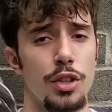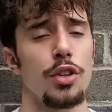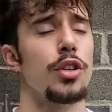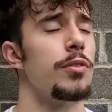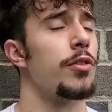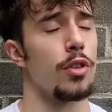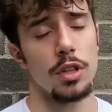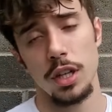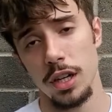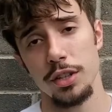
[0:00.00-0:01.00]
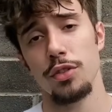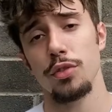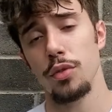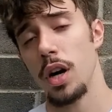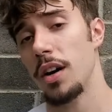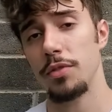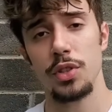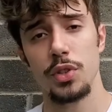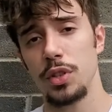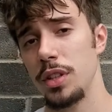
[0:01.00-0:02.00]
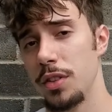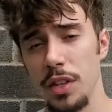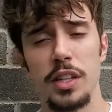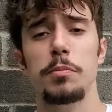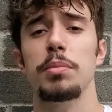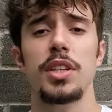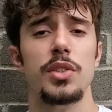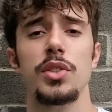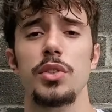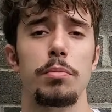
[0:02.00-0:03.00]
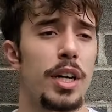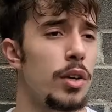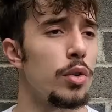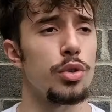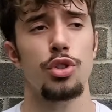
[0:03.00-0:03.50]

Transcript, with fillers: good for cutting through, obviously, thin pieces of metal,